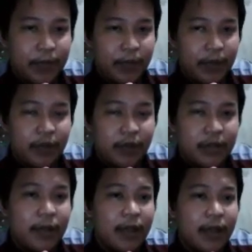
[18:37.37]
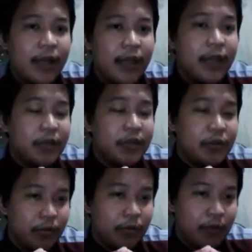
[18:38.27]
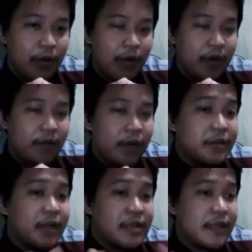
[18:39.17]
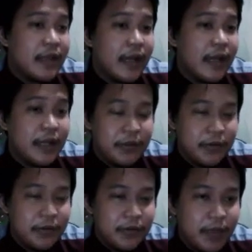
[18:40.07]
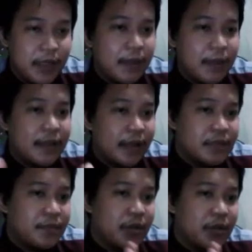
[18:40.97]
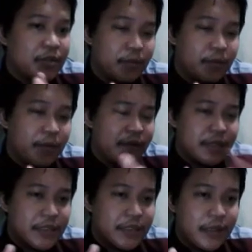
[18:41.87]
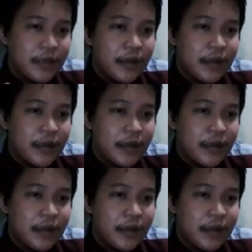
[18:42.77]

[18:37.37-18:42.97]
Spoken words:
Yeah, for example, I and you. How will you translate I and you in Patrick and SpongeBob conversation?